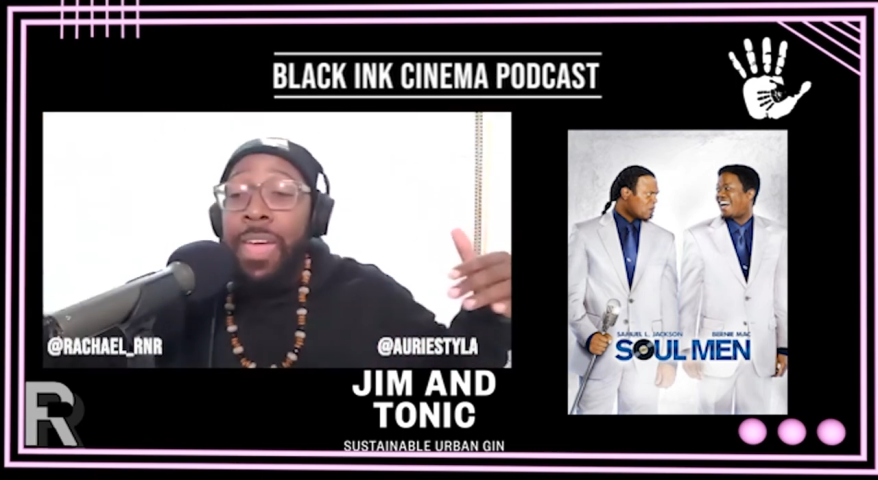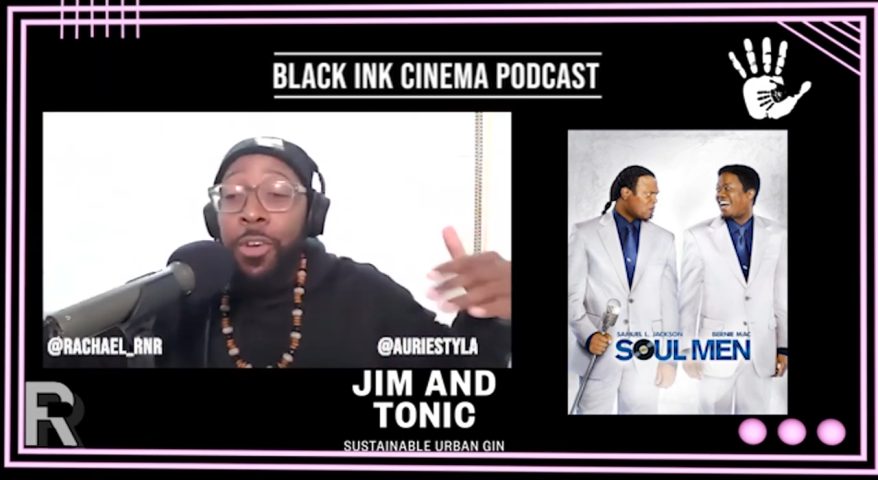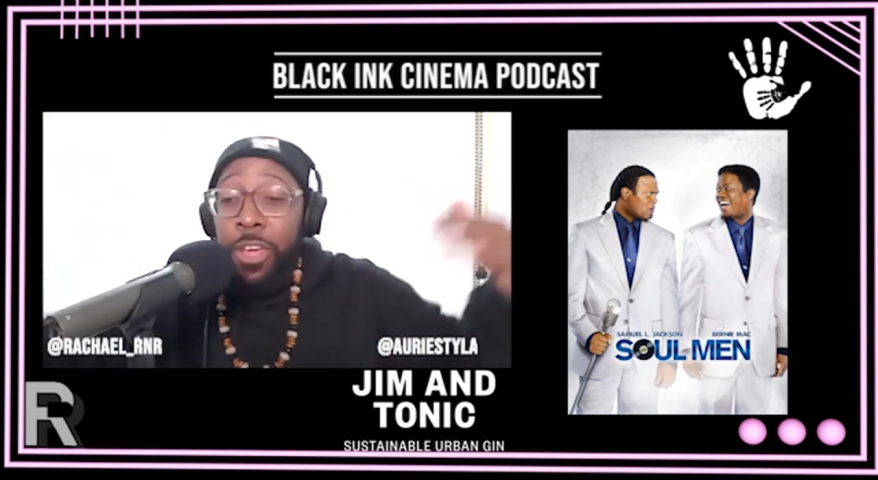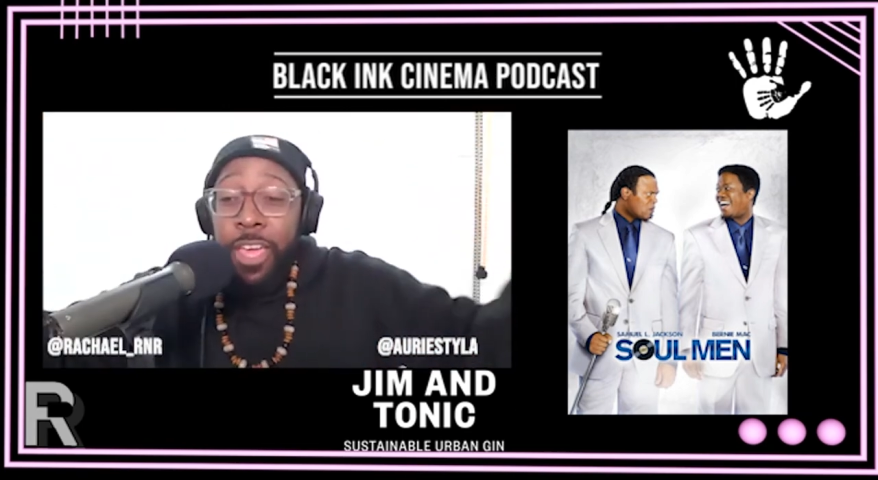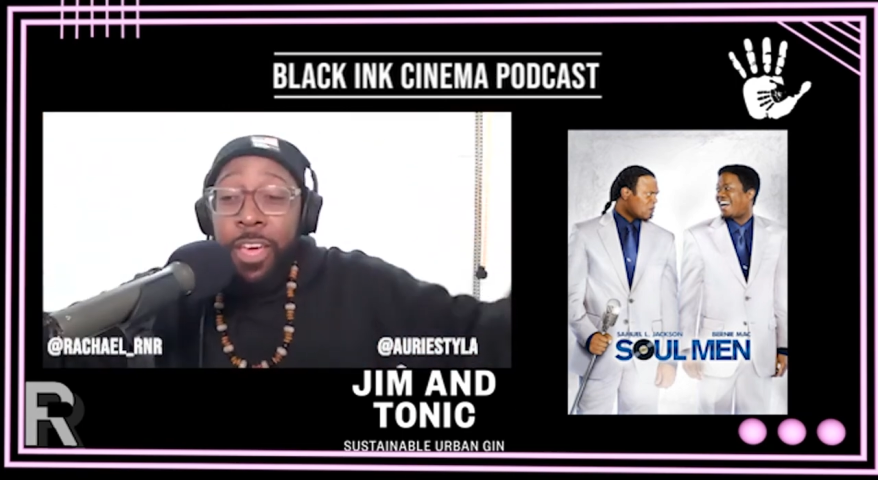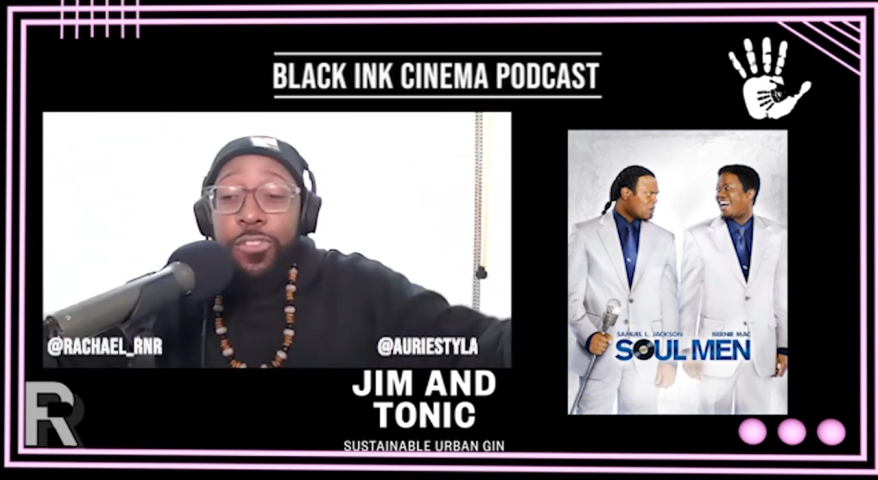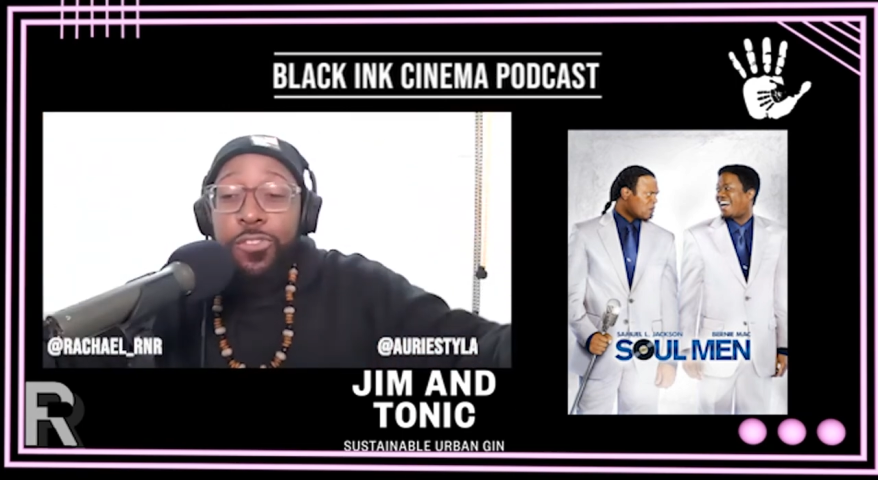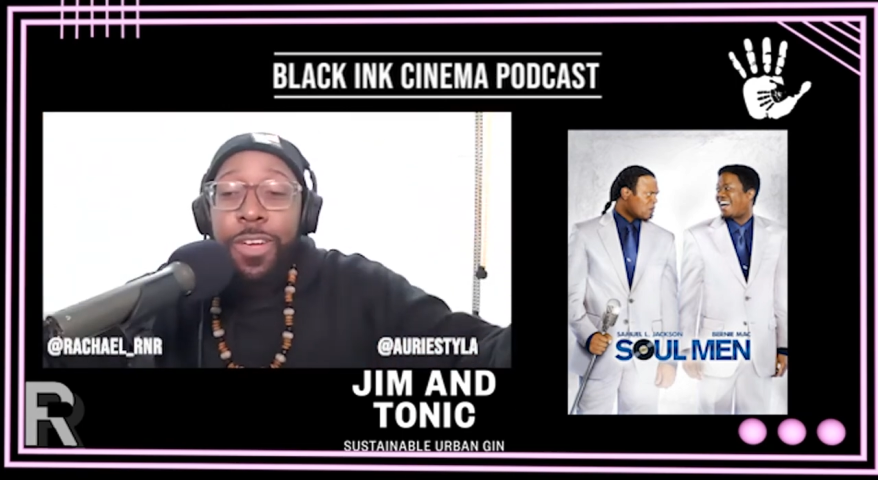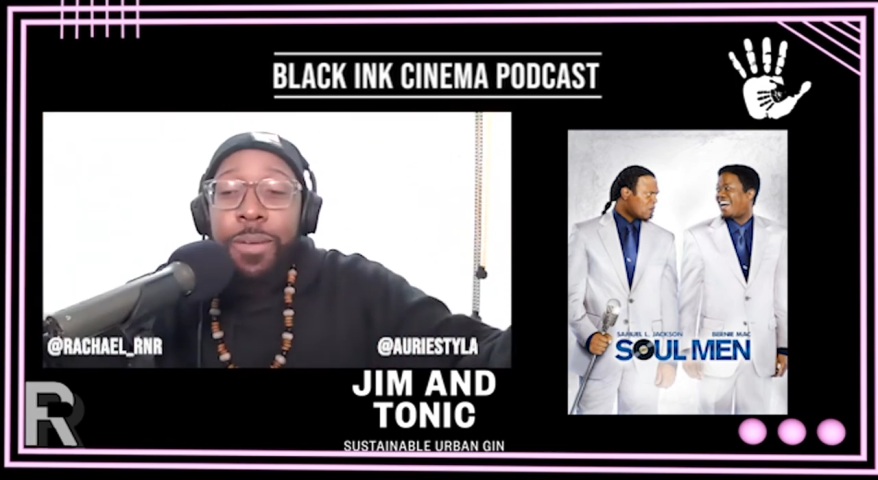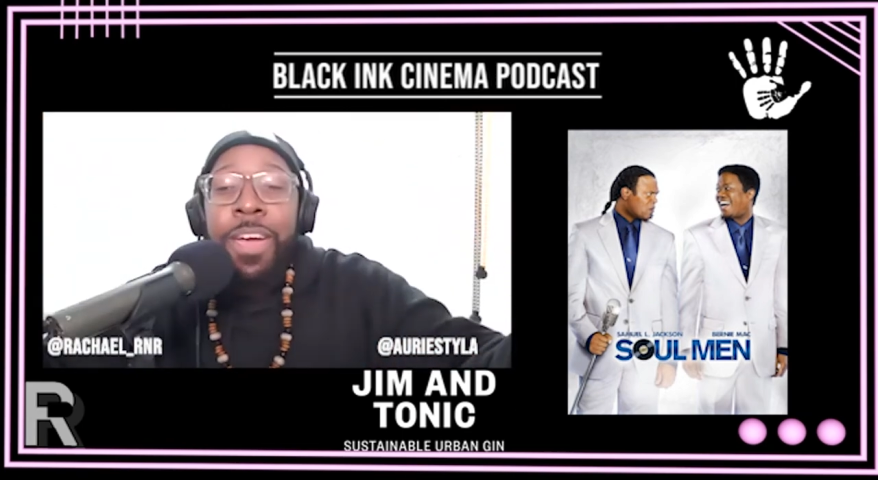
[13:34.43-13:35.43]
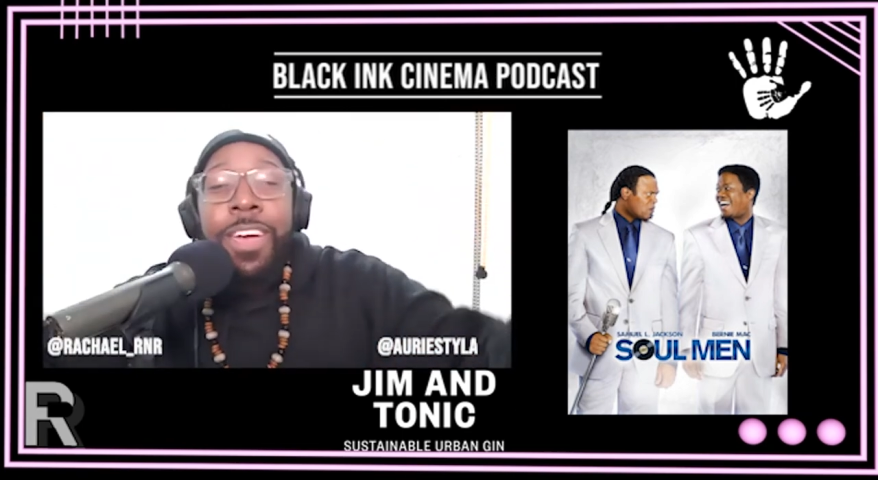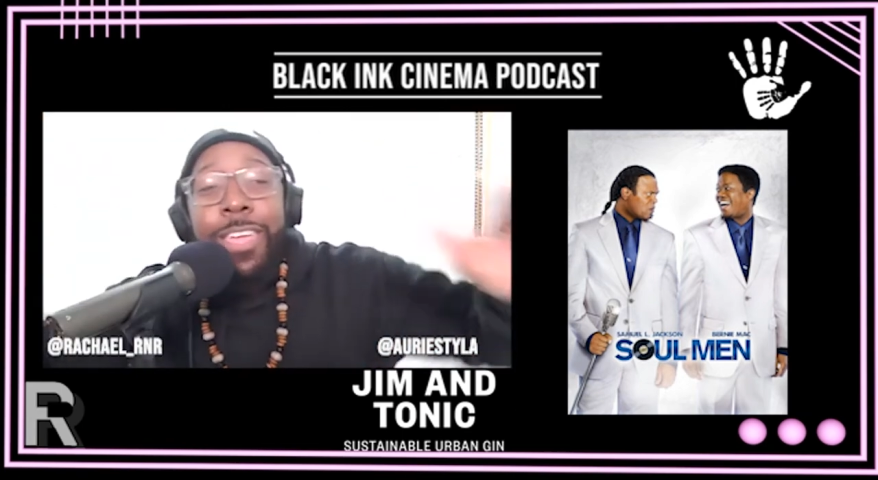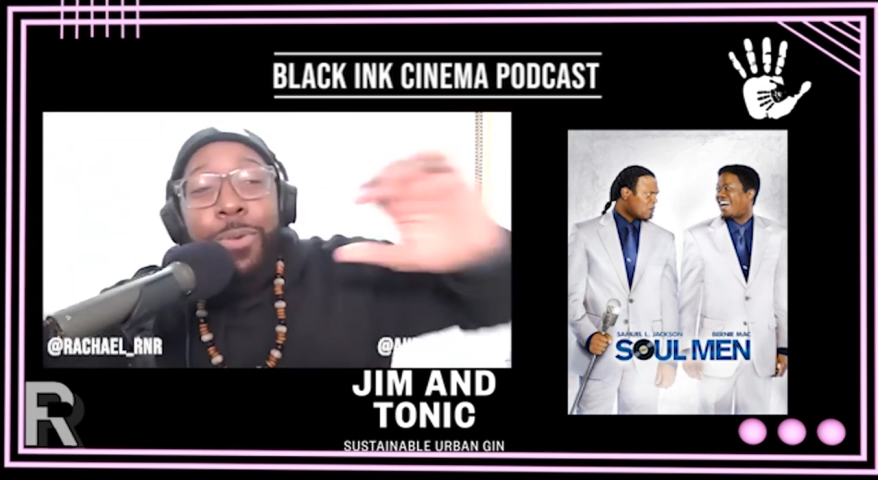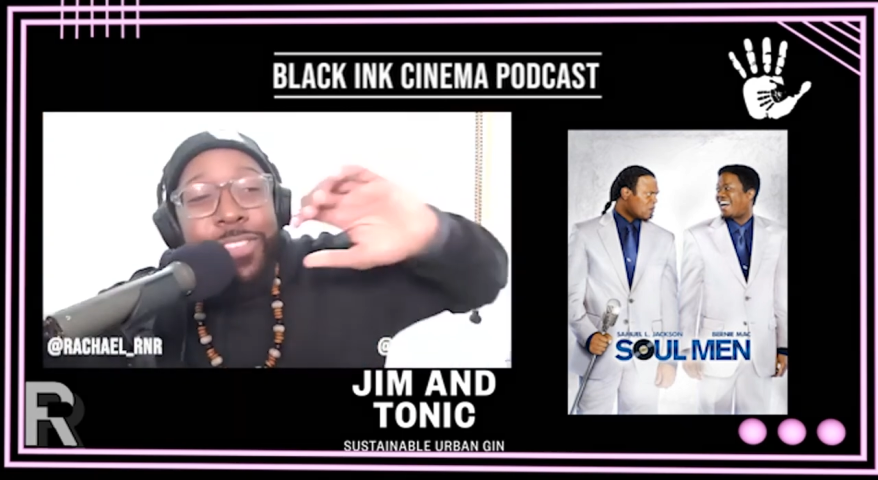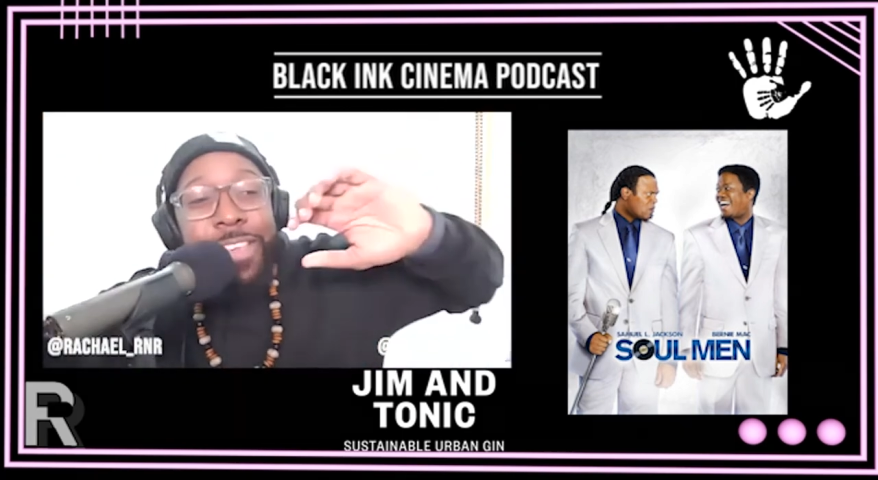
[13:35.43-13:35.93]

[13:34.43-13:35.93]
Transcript: on a girls' trip. You would yeah.